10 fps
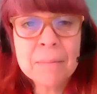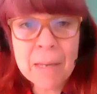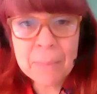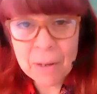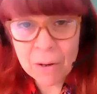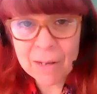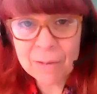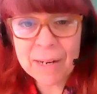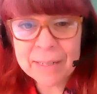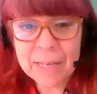May we all
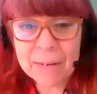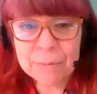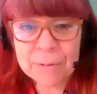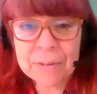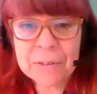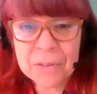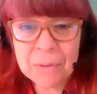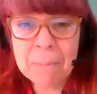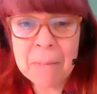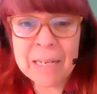find comfort,
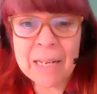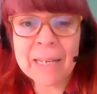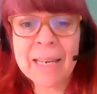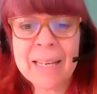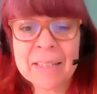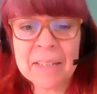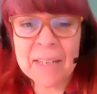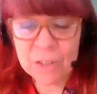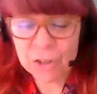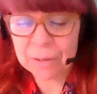meaning, and
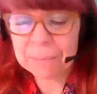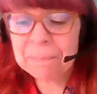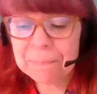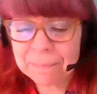connection.